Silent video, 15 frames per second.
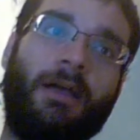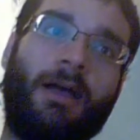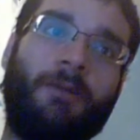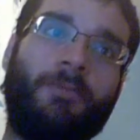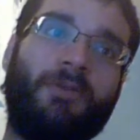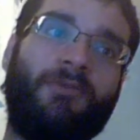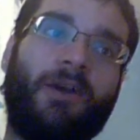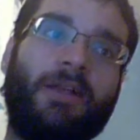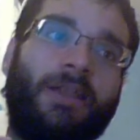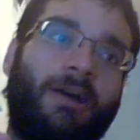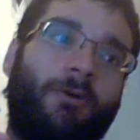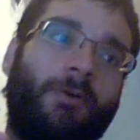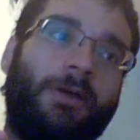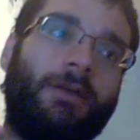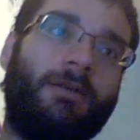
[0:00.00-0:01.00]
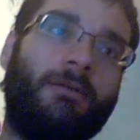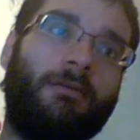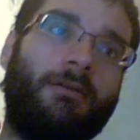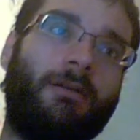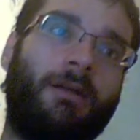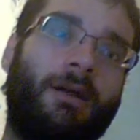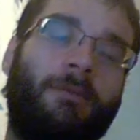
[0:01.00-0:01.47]
and we find out
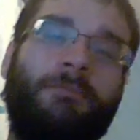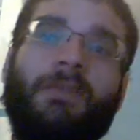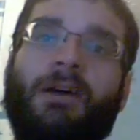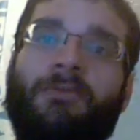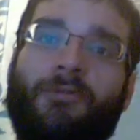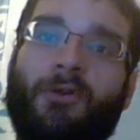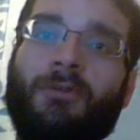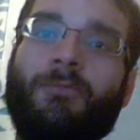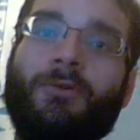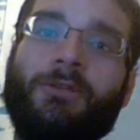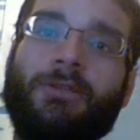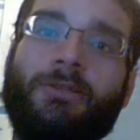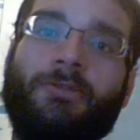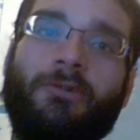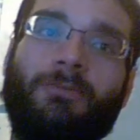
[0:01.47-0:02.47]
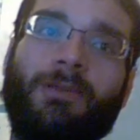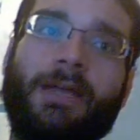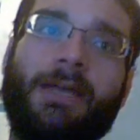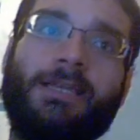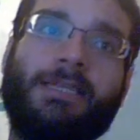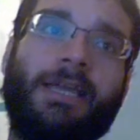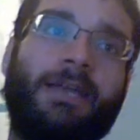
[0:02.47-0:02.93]
that for a murder that took place,